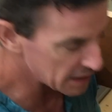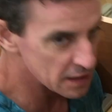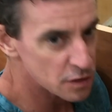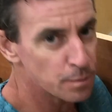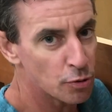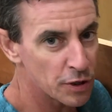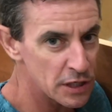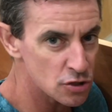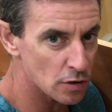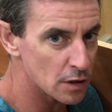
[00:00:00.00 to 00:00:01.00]
need to
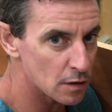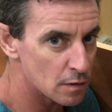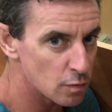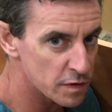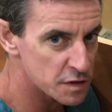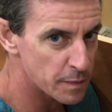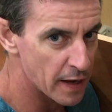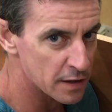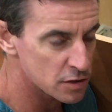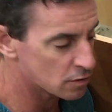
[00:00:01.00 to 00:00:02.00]
pre-drill with
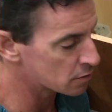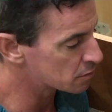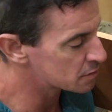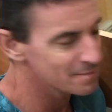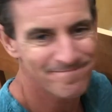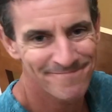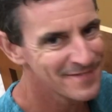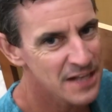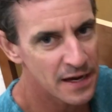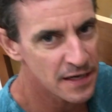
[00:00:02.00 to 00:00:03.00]
SPAX screws?
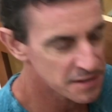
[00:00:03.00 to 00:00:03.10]
Not